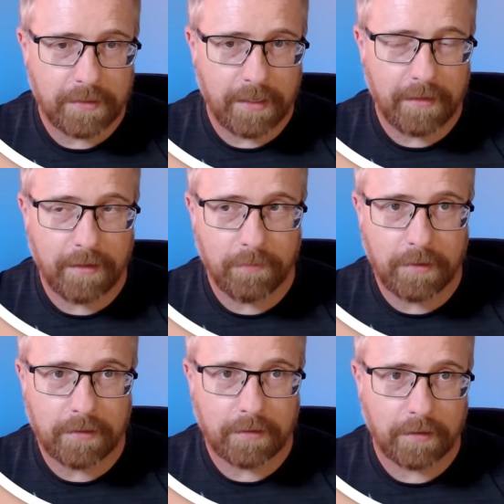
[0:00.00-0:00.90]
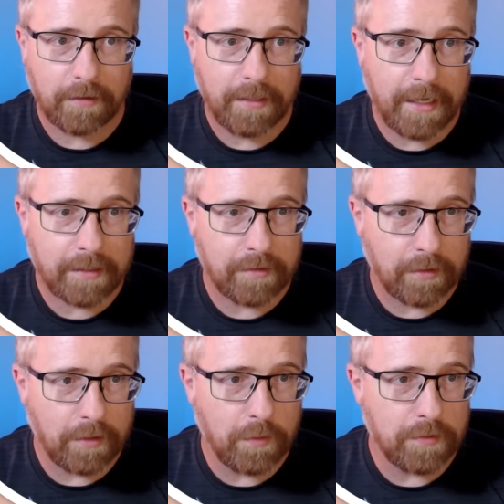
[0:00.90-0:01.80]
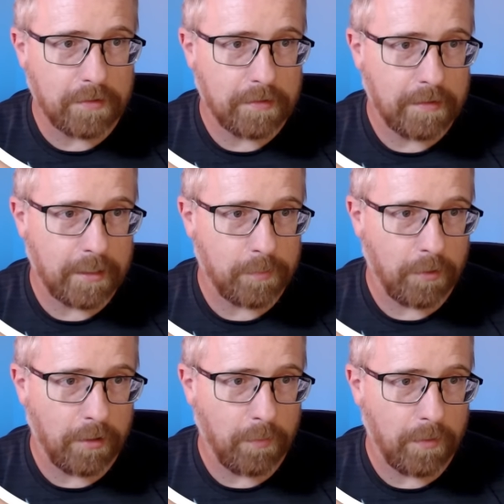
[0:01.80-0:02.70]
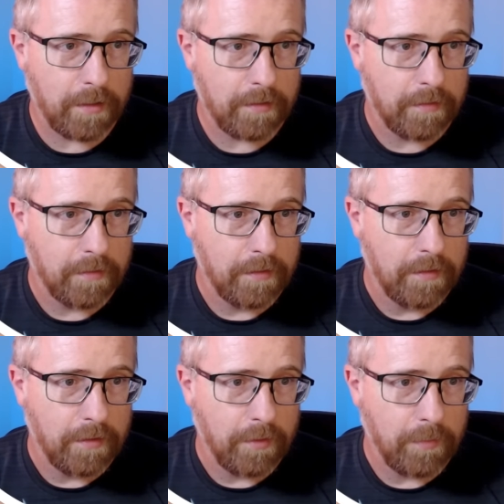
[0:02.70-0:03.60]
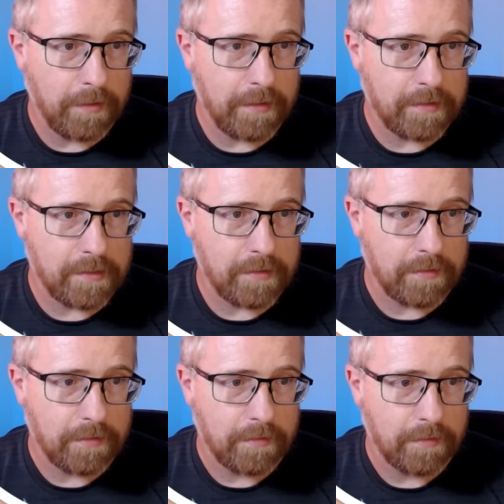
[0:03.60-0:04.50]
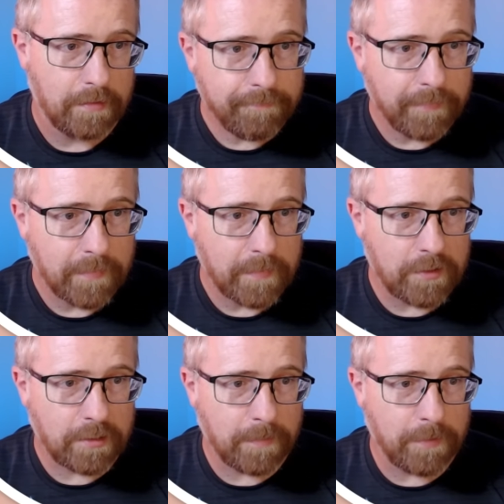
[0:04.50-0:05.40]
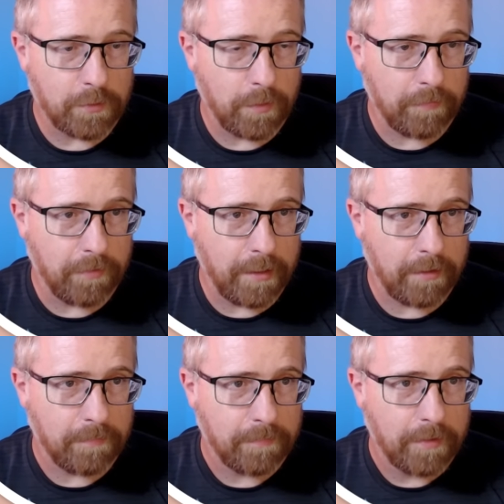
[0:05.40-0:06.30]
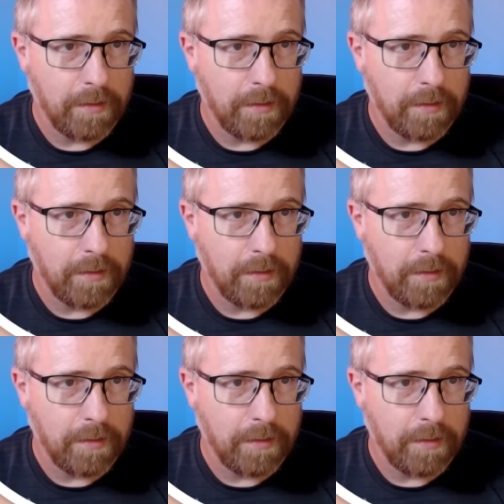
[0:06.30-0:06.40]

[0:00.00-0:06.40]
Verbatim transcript: And then when you click on the X, it closes. And that's probably what, what this is. Let's skip this one for now.